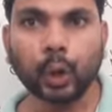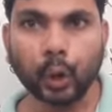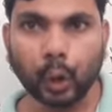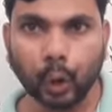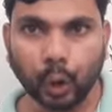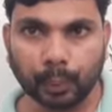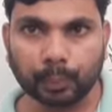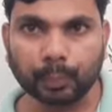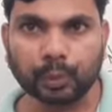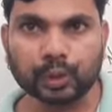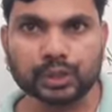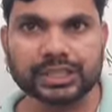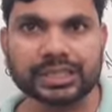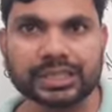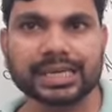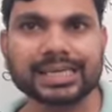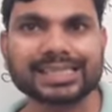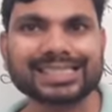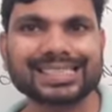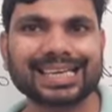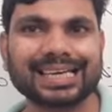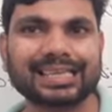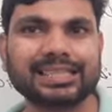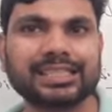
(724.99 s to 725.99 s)

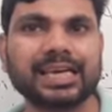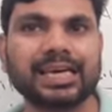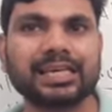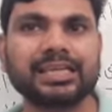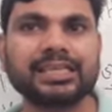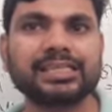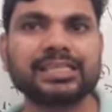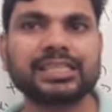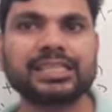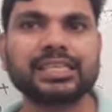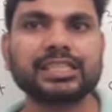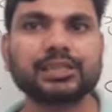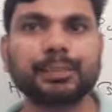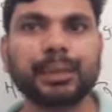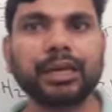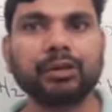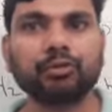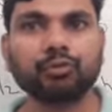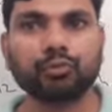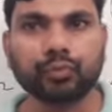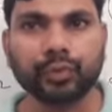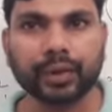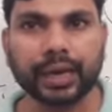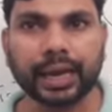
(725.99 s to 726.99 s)
Homogeneous catalysis
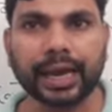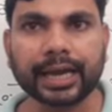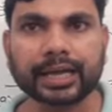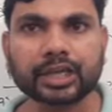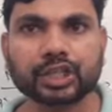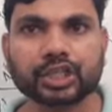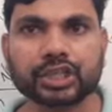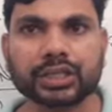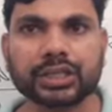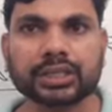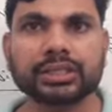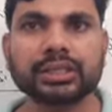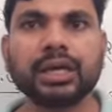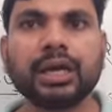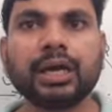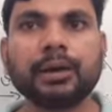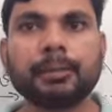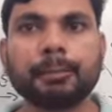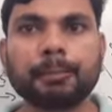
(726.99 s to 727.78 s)
means reactant,